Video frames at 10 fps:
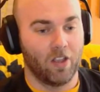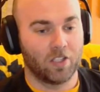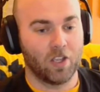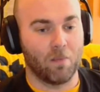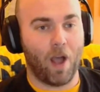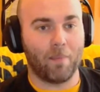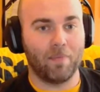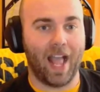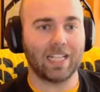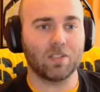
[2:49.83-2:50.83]
So,
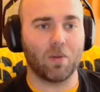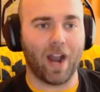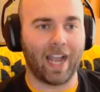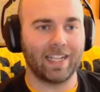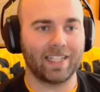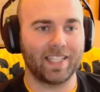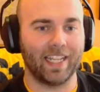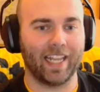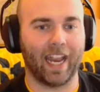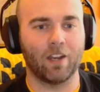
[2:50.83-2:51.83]
Bob, that's what I
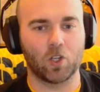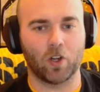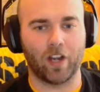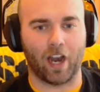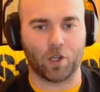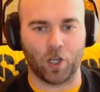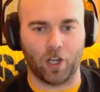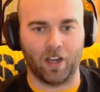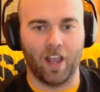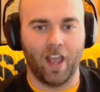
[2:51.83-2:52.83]
see the
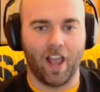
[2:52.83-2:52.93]
introduction